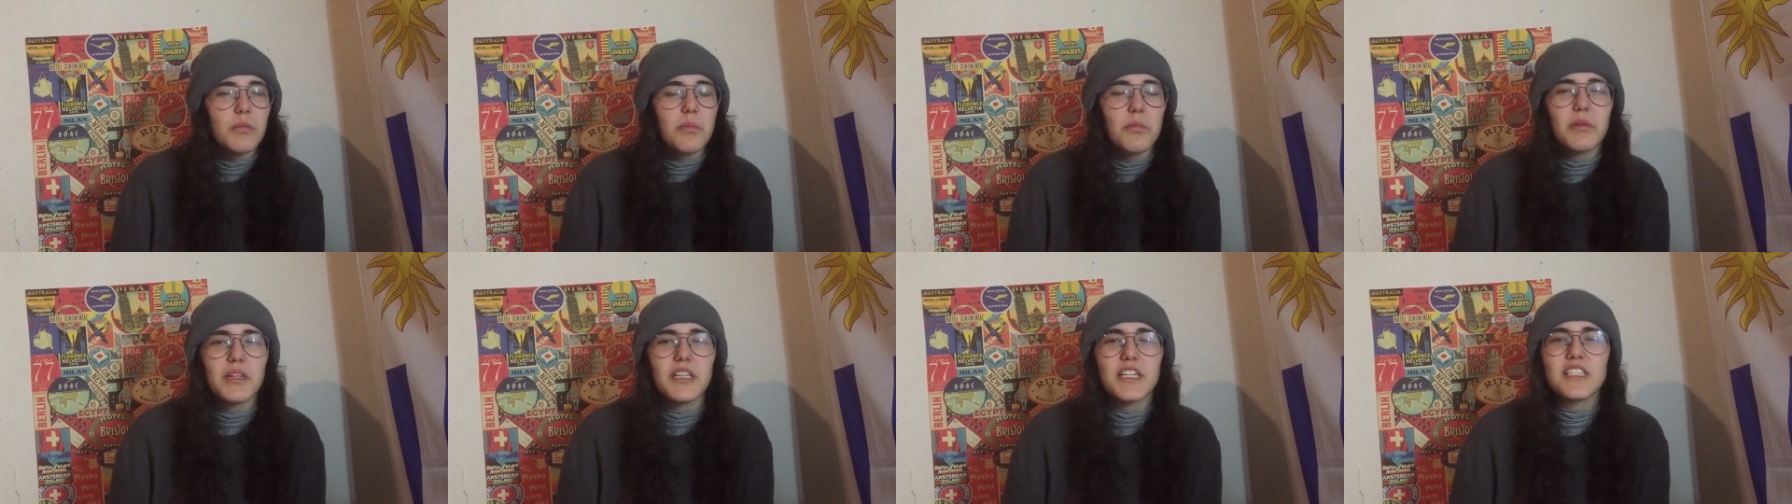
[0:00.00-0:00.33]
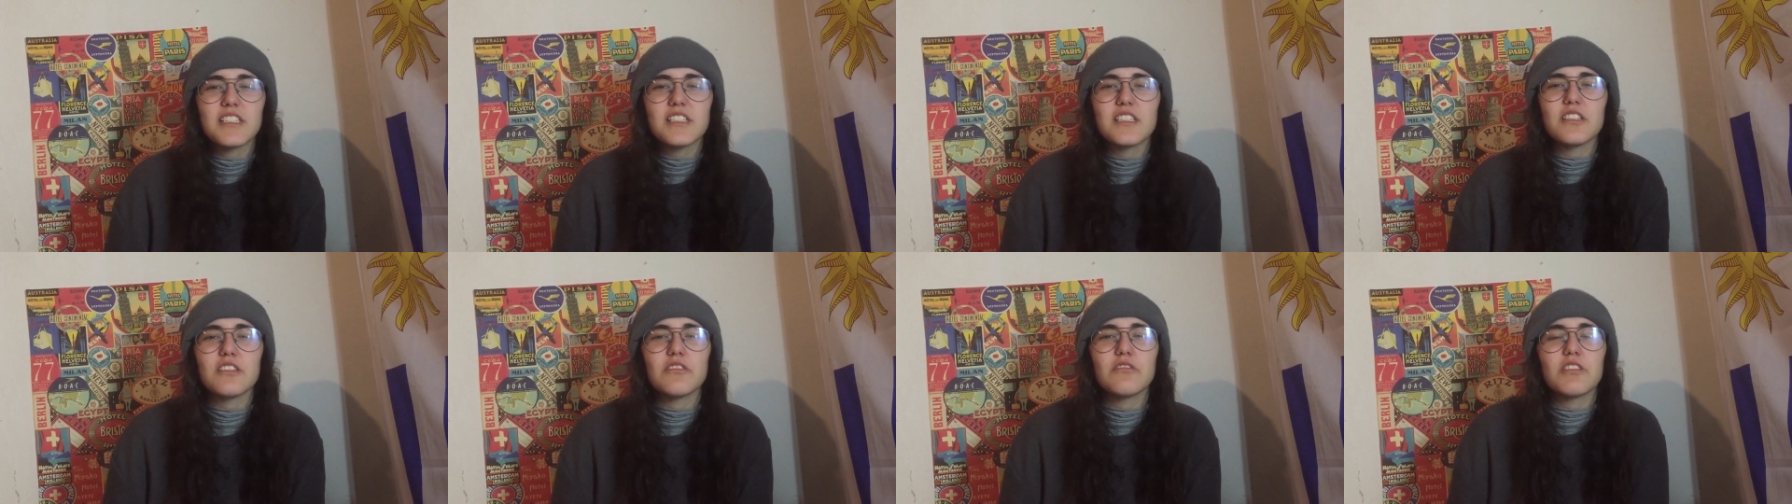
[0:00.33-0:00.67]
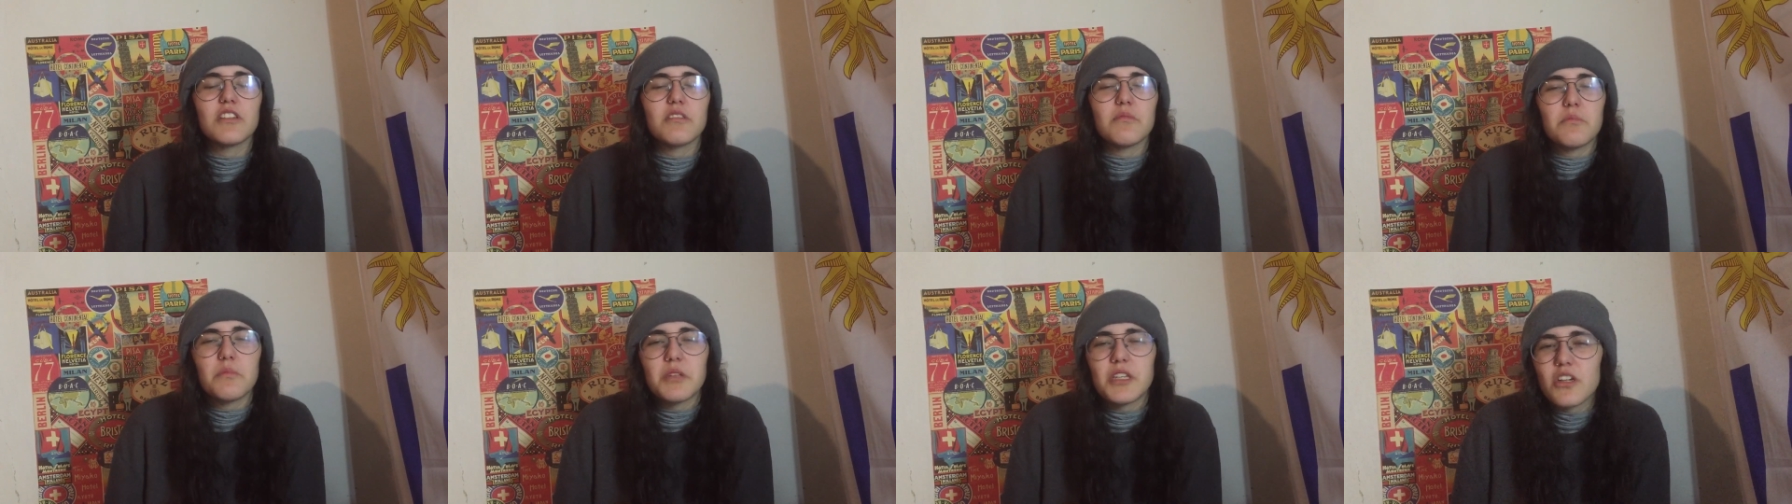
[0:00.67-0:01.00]
a place that you
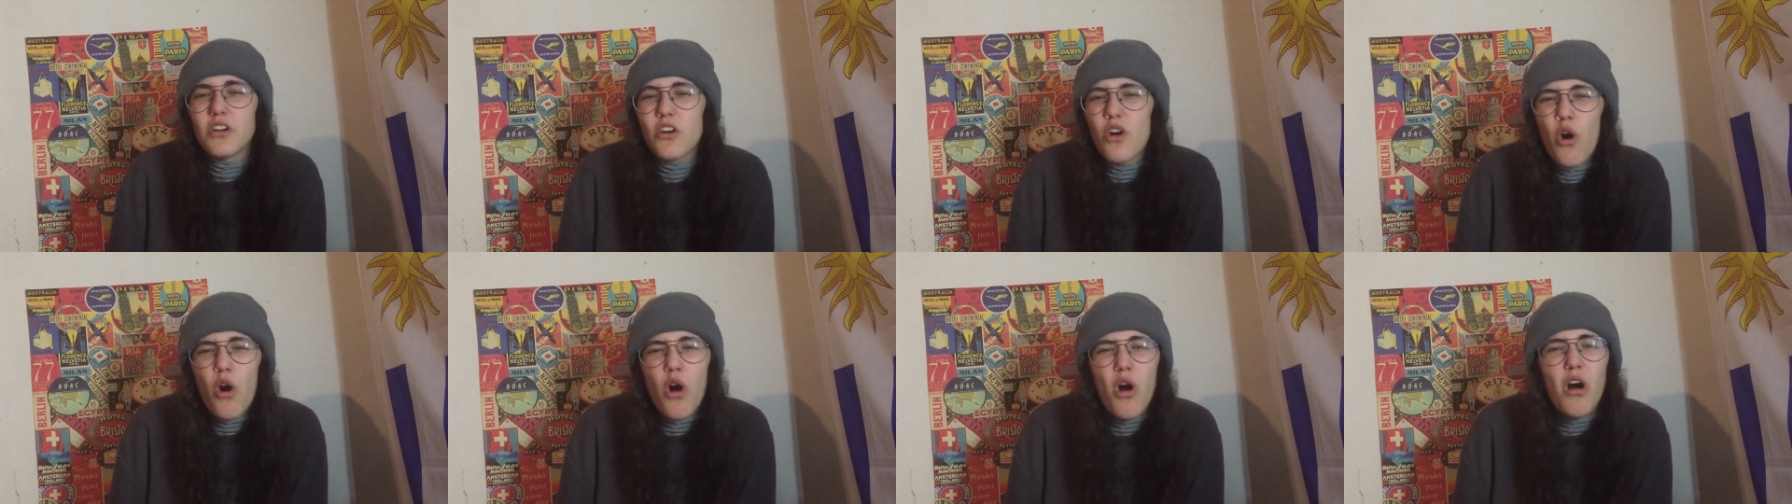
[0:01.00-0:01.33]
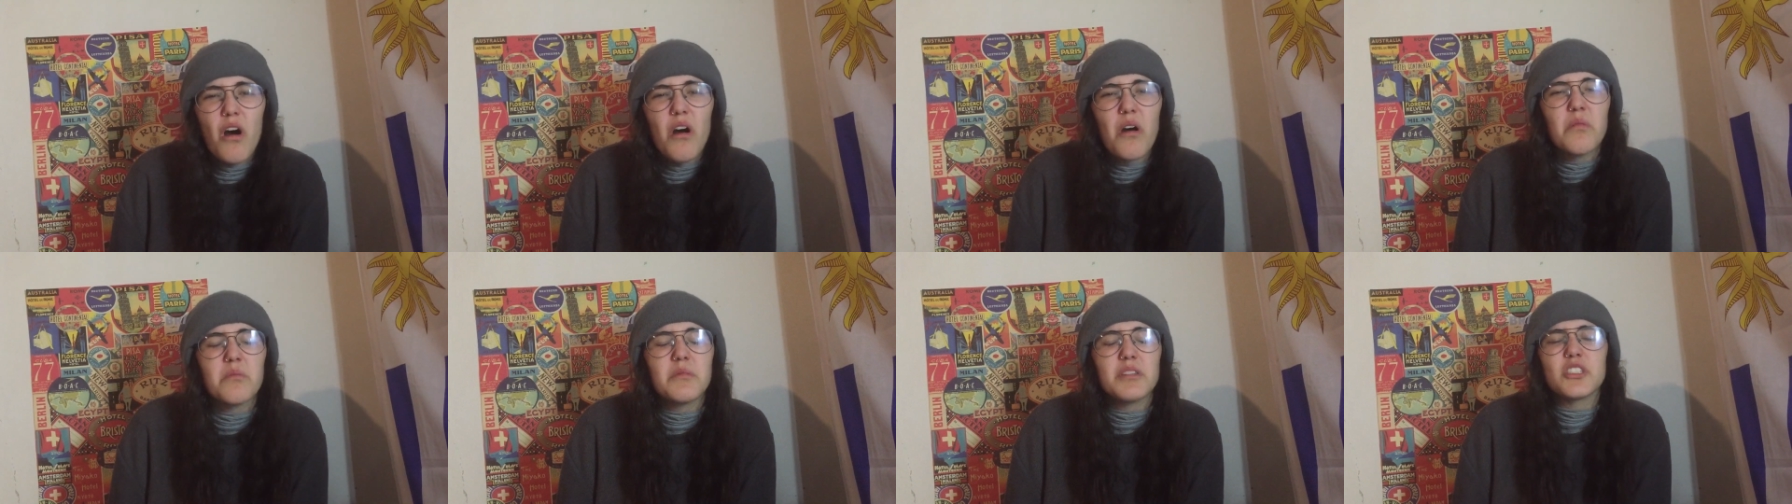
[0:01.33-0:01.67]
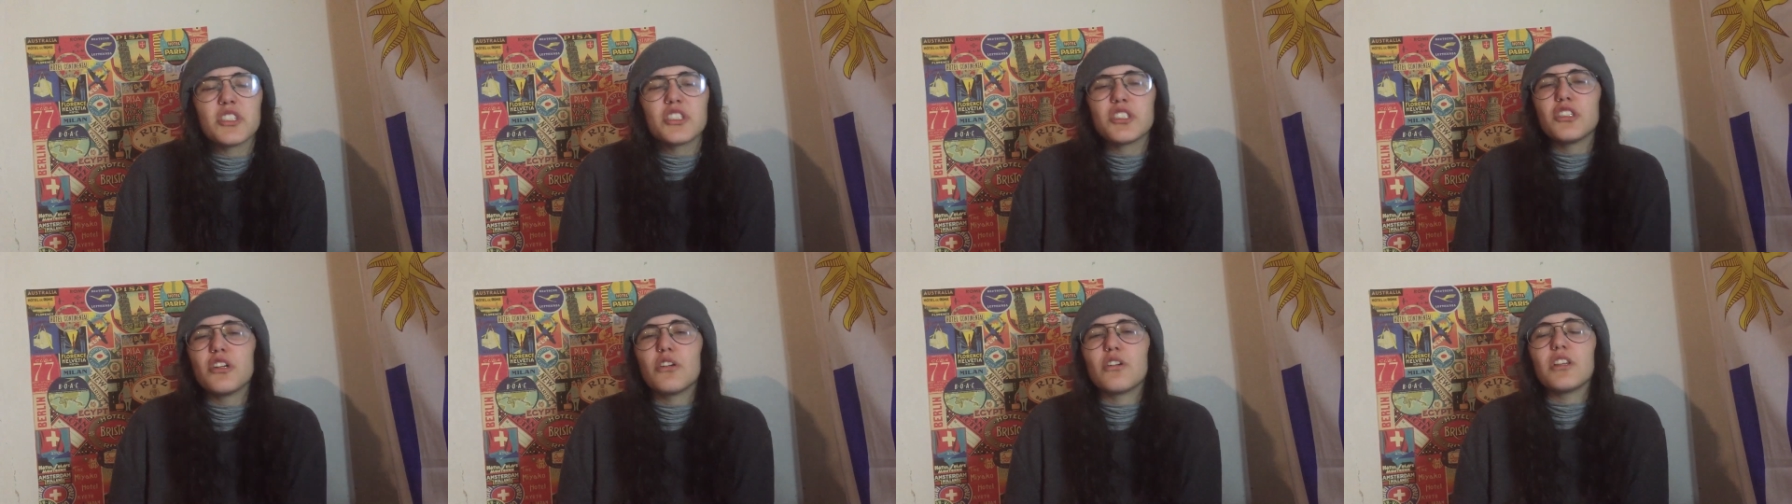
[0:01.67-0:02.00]
can be calm.
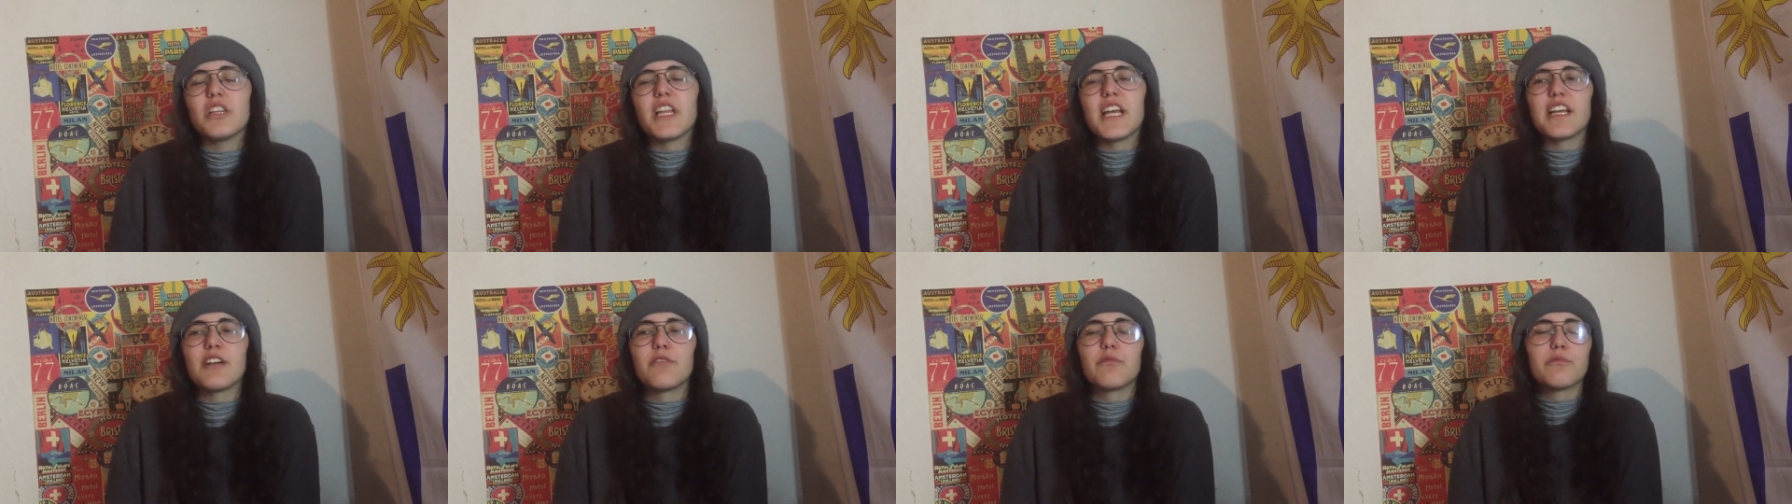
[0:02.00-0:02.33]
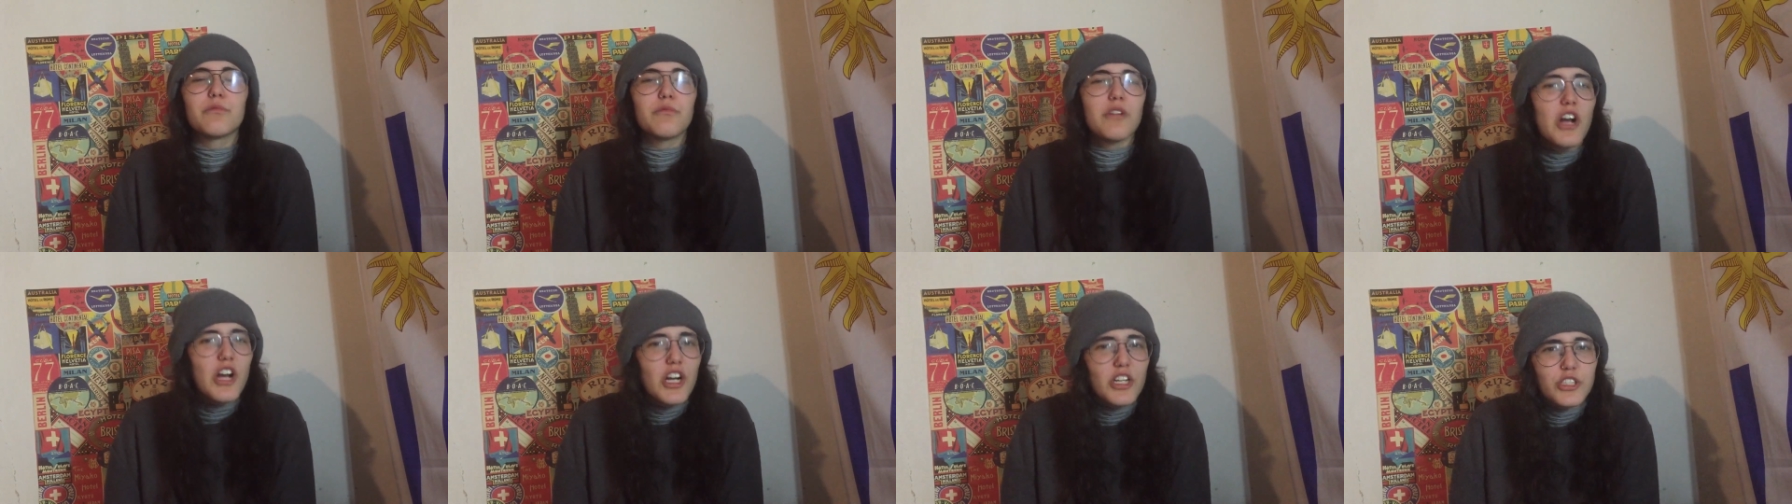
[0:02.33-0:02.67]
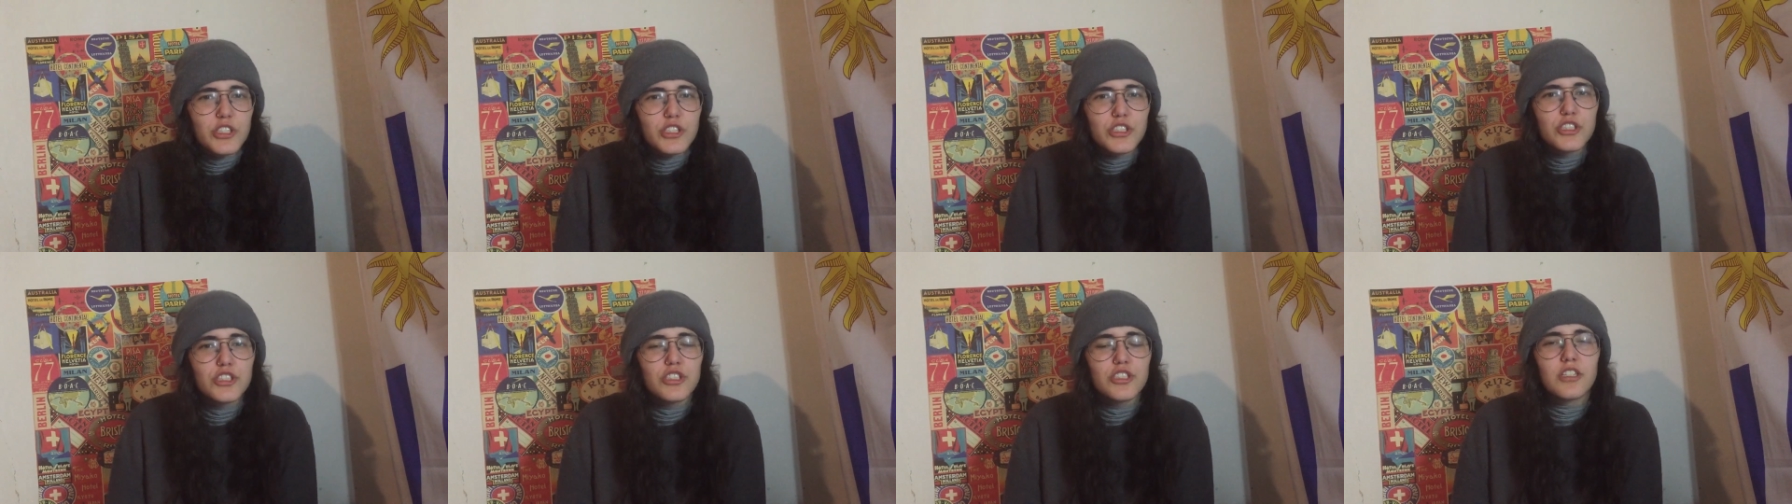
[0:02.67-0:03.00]
There's no like
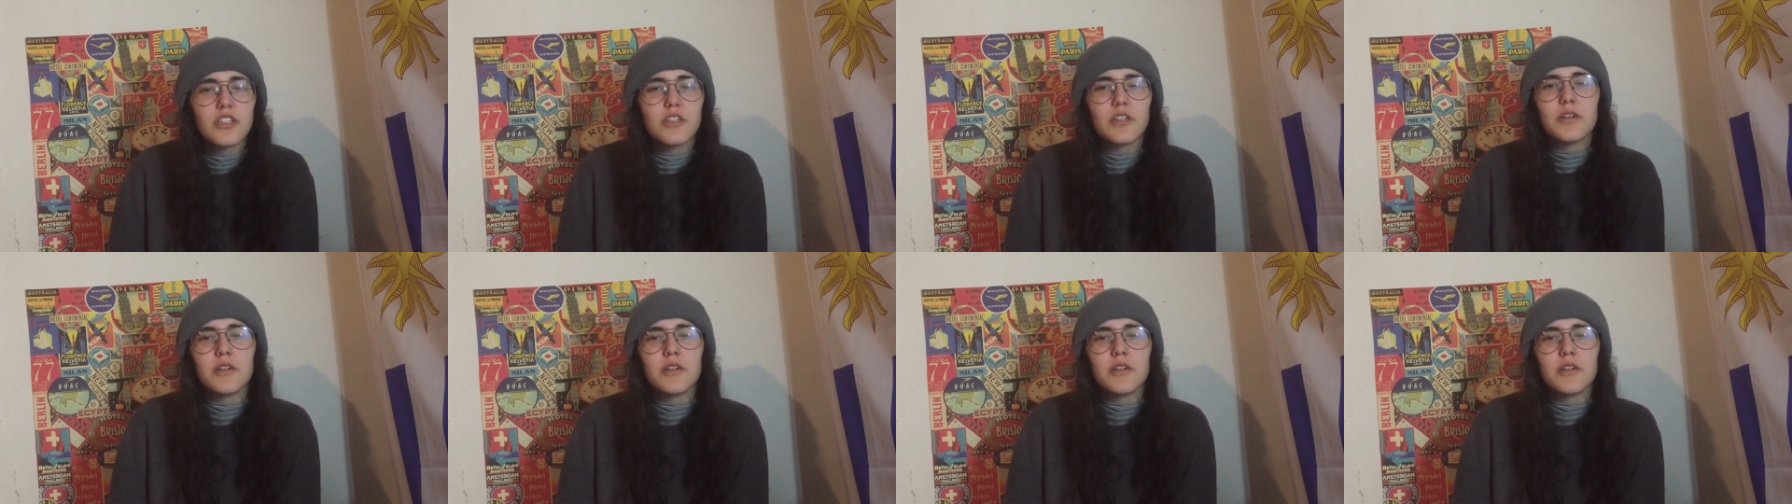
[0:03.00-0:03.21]
rush.